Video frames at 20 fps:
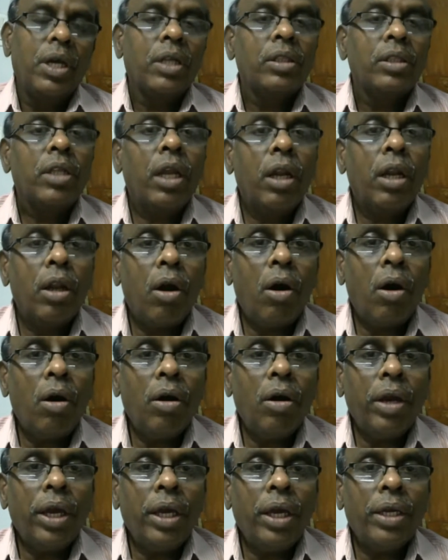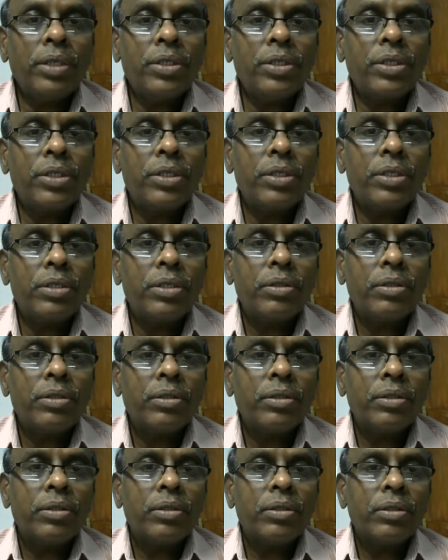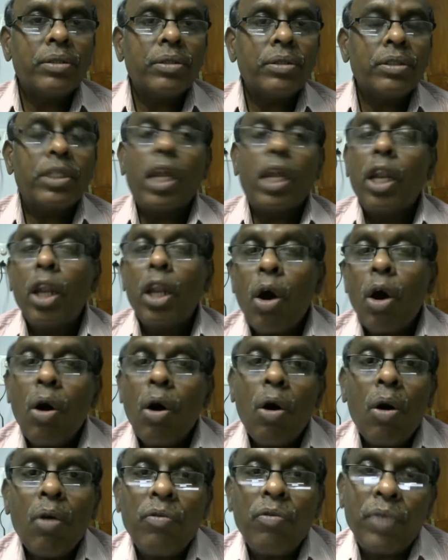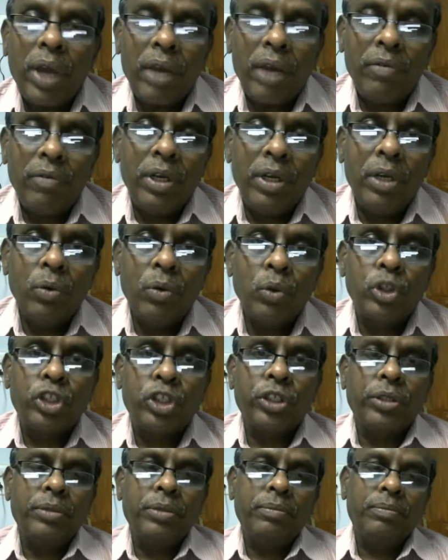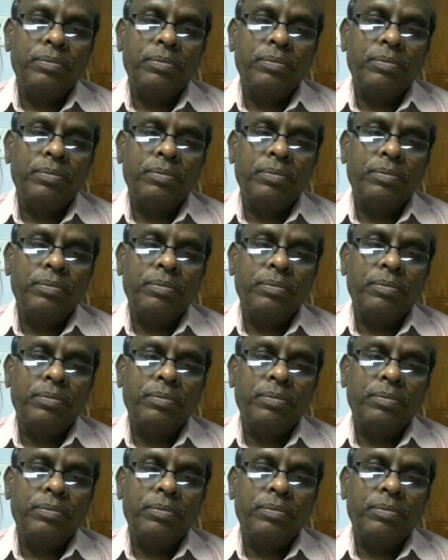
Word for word: The law is the law of evolution.